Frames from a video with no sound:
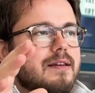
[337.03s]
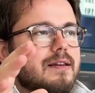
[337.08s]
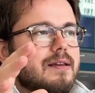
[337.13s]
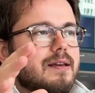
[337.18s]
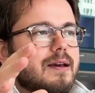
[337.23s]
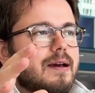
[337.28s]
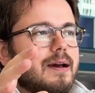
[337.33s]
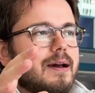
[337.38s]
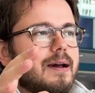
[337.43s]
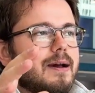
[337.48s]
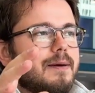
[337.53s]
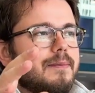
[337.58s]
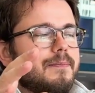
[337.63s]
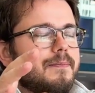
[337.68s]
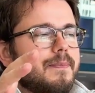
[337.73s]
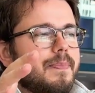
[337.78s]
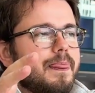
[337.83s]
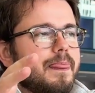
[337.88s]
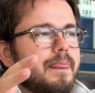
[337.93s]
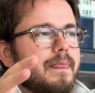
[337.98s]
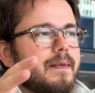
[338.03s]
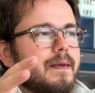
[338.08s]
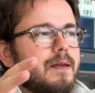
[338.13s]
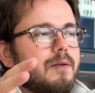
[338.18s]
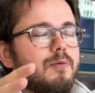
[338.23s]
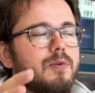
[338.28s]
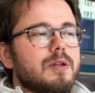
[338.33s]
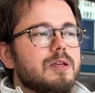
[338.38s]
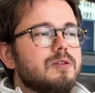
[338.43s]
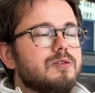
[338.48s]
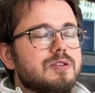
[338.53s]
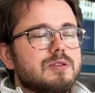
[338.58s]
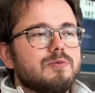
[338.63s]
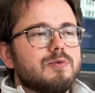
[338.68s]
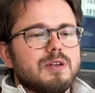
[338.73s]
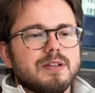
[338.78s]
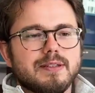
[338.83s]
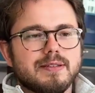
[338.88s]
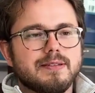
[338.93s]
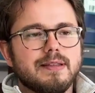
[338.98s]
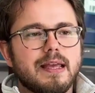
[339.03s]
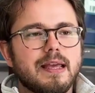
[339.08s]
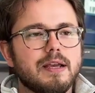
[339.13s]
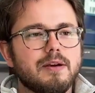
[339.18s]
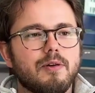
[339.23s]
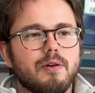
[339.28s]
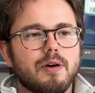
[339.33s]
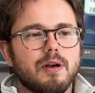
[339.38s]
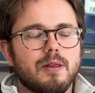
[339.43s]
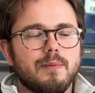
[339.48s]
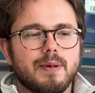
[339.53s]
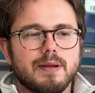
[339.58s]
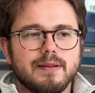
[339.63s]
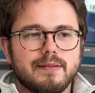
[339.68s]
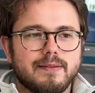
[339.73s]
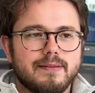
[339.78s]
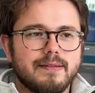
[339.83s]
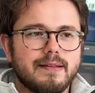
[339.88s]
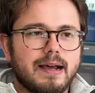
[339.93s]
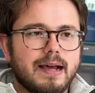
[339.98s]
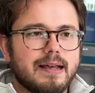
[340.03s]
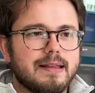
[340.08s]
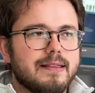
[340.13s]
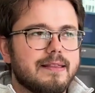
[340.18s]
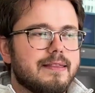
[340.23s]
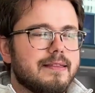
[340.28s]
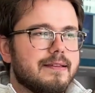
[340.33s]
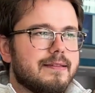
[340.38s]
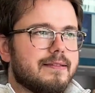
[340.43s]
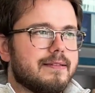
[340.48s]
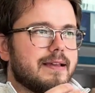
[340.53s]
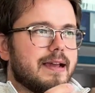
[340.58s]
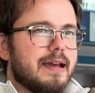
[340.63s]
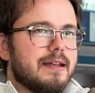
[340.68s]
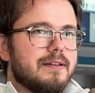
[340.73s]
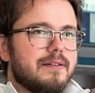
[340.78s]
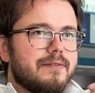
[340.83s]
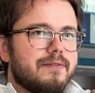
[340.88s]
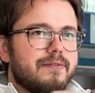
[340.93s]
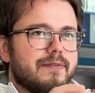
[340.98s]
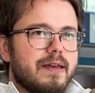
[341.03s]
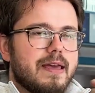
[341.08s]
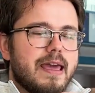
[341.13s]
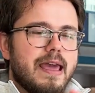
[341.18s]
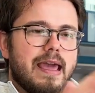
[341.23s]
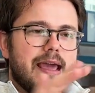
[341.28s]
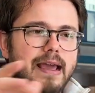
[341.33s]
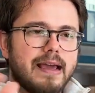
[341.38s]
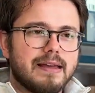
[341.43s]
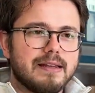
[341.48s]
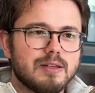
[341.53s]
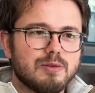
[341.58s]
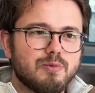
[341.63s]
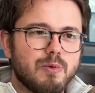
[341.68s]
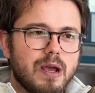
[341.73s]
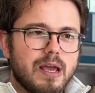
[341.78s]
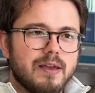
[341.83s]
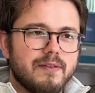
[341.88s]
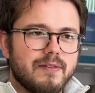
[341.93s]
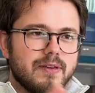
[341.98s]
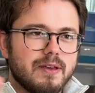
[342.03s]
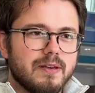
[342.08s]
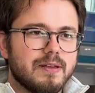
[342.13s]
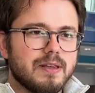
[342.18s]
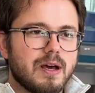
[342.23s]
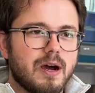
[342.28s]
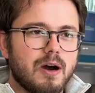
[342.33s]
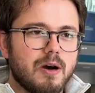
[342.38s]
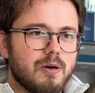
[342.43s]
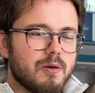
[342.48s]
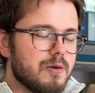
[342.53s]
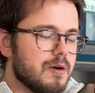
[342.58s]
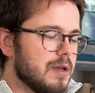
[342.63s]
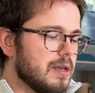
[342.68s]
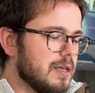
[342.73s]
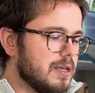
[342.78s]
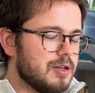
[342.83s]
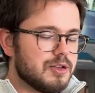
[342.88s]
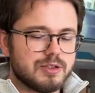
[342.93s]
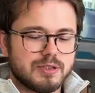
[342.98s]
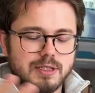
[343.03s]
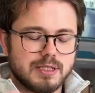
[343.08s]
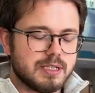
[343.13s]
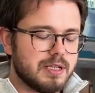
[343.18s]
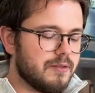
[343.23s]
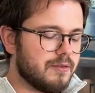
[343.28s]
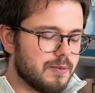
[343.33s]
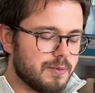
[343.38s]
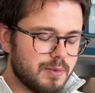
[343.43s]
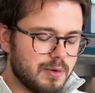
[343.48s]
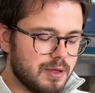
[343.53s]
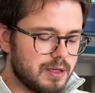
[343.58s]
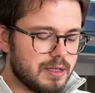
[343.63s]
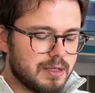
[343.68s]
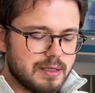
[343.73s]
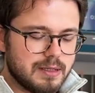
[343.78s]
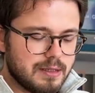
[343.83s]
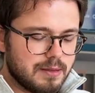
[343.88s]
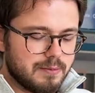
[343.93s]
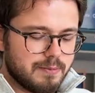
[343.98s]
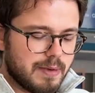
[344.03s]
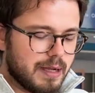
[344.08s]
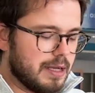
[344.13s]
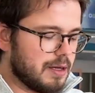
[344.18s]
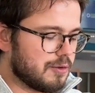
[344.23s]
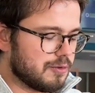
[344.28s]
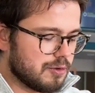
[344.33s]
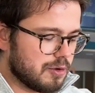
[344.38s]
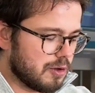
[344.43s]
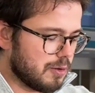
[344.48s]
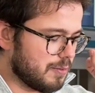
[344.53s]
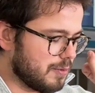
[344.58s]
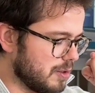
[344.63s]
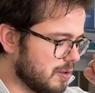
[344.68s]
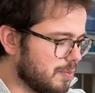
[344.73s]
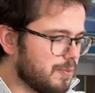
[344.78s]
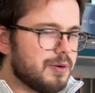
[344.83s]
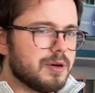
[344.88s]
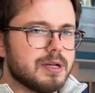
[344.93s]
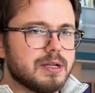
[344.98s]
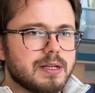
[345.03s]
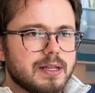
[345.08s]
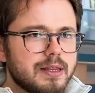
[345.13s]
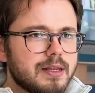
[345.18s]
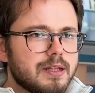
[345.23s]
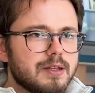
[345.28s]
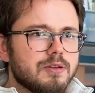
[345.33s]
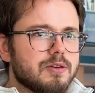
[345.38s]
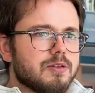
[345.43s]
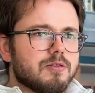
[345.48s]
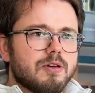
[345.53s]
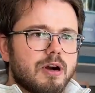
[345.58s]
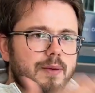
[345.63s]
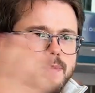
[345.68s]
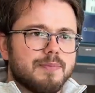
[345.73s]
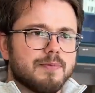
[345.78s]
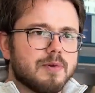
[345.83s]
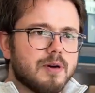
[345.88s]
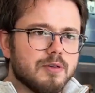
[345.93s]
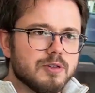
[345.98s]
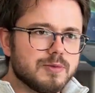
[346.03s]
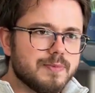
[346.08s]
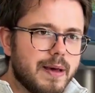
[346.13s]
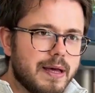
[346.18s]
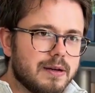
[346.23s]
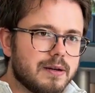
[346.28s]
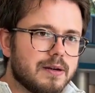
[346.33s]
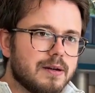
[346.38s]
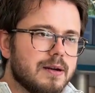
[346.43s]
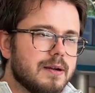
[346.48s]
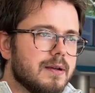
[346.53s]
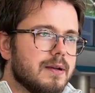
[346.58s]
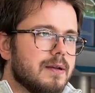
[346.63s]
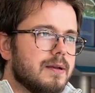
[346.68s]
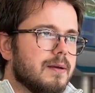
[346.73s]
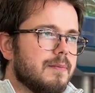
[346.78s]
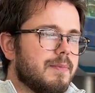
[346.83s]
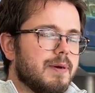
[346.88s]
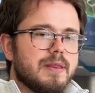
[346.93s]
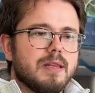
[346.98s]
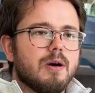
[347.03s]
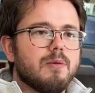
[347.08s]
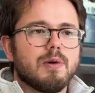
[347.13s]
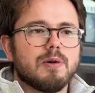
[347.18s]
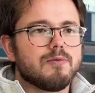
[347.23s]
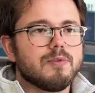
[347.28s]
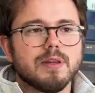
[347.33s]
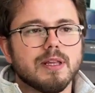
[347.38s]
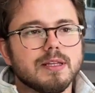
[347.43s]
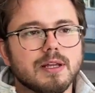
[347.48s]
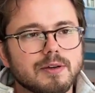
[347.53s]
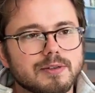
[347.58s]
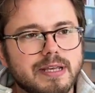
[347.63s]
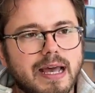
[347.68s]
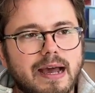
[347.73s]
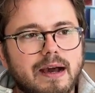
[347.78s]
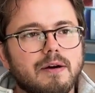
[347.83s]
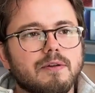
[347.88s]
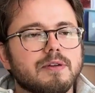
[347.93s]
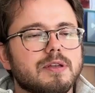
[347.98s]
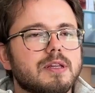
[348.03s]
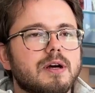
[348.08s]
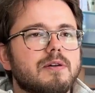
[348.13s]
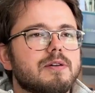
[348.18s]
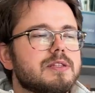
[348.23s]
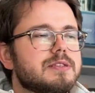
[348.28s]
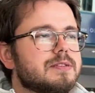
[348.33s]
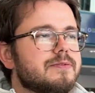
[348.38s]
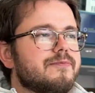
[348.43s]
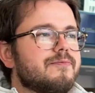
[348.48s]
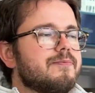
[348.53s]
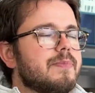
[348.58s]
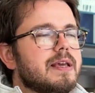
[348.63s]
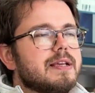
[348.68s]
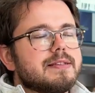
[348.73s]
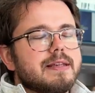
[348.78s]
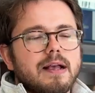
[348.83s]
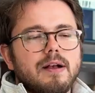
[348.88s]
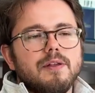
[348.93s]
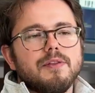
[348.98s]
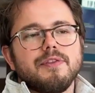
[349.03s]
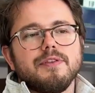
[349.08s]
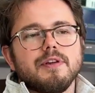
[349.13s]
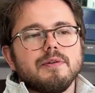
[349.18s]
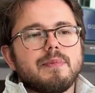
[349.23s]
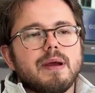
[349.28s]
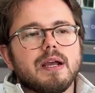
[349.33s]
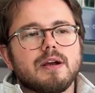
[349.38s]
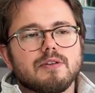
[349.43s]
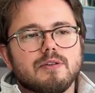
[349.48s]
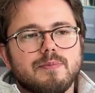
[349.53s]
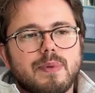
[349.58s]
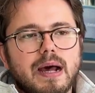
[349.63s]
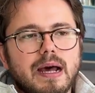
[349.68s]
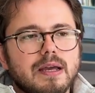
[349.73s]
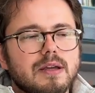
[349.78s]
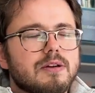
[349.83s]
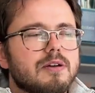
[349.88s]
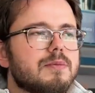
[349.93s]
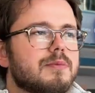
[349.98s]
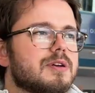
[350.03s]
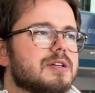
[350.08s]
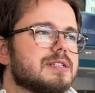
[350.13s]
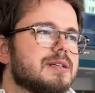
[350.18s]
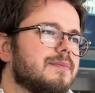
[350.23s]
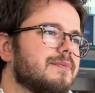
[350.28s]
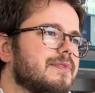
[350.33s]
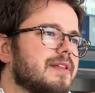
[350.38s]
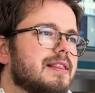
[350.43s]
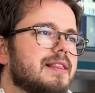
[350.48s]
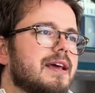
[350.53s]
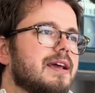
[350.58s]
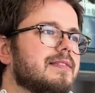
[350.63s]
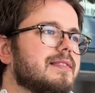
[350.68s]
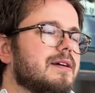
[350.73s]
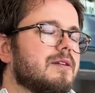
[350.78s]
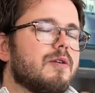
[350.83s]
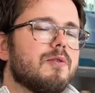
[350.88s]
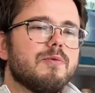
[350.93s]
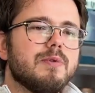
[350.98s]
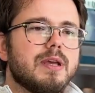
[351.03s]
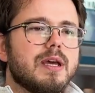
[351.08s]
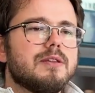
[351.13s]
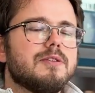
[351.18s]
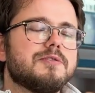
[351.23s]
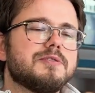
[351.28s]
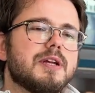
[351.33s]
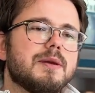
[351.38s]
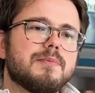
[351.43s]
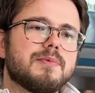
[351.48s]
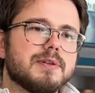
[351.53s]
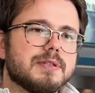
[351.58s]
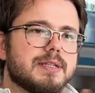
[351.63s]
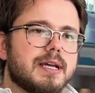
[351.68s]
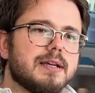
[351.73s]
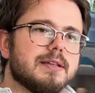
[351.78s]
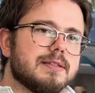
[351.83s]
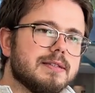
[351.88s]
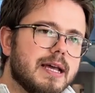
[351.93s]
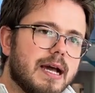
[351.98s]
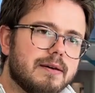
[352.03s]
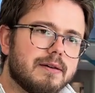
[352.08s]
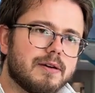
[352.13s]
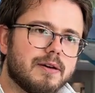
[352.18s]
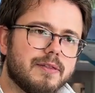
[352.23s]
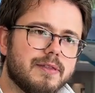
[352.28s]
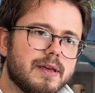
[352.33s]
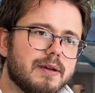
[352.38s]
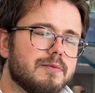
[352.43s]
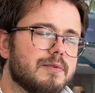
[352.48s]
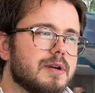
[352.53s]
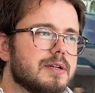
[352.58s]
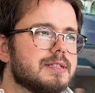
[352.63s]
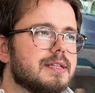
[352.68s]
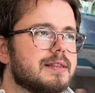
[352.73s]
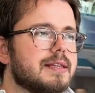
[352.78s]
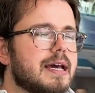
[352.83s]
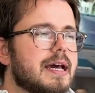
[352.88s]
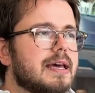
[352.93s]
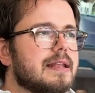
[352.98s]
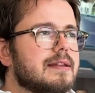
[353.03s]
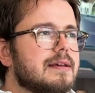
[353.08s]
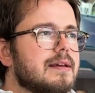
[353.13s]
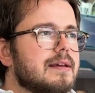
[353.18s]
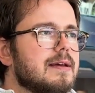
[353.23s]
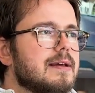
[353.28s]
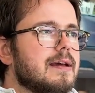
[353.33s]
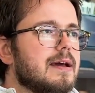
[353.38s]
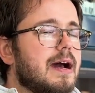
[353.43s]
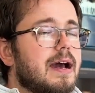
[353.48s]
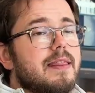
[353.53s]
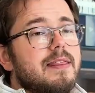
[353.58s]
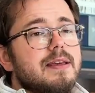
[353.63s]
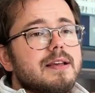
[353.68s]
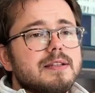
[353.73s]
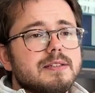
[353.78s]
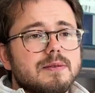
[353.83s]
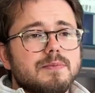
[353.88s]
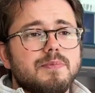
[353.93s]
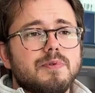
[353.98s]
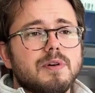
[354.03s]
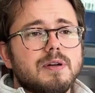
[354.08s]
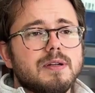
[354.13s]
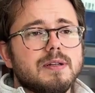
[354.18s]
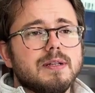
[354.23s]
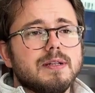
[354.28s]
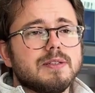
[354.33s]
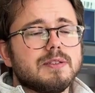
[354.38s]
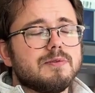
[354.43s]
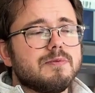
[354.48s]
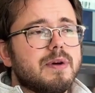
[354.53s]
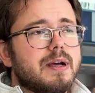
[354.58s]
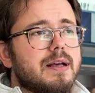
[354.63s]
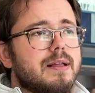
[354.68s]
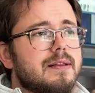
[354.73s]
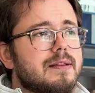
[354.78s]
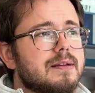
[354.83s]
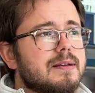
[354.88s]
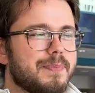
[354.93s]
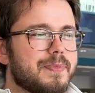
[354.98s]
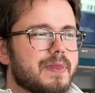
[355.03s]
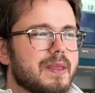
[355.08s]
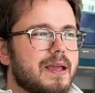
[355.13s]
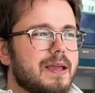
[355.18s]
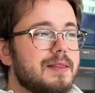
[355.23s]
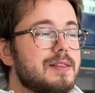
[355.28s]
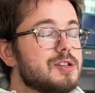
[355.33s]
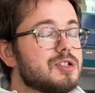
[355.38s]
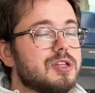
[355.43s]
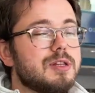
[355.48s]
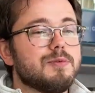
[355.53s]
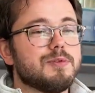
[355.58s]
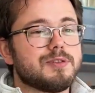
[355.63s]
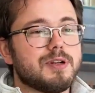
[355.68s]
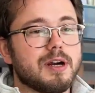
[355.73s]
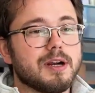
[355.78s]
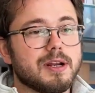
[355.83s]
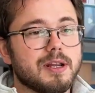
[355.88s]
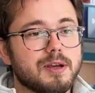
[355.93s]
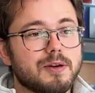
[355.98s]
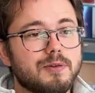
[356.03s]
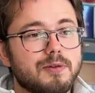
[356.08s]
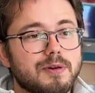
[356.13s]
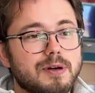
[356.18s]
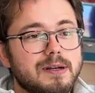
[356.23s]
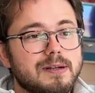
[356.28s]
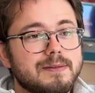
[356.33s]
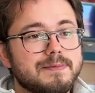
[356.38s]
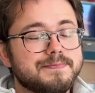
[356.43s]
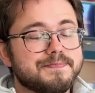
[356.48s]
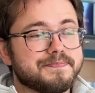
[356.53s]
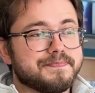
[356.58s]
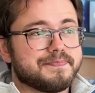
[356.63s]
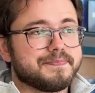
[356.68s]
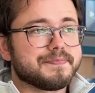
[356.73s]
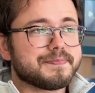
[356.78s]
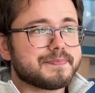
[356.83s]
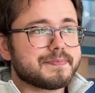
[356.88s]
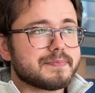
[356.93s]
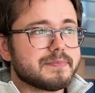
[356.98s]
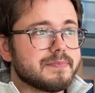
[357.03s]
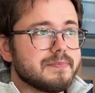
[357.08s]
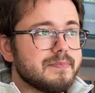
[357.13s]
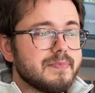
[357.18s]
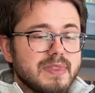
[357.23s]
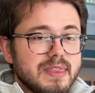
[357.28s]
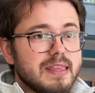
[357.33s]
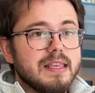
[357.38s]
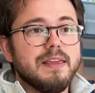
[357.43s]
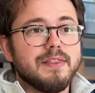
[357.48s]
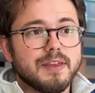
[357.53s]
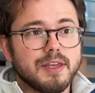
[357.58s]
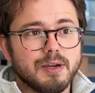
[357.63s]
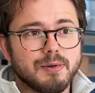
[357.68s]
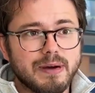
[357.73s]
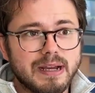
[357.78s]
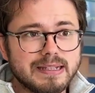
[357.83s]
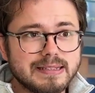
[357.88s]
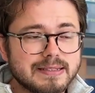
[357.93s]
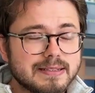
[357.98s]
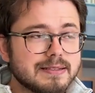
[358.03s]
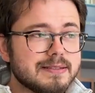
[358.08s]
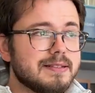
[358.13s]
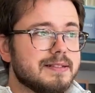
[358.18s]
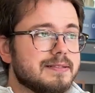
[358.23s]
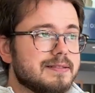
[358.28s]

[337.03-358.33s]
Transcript: I don't want to use the word snake oil, but it's not this kind of hand wavy, here's the silver bullet microbe, you put it in and your crop grows better. But no one really knows how, it makes a healthier microbiome or something like that. No, we understand precisely how our thing works, and that, I think, is important as well. Initially, we're targeting corn in the US.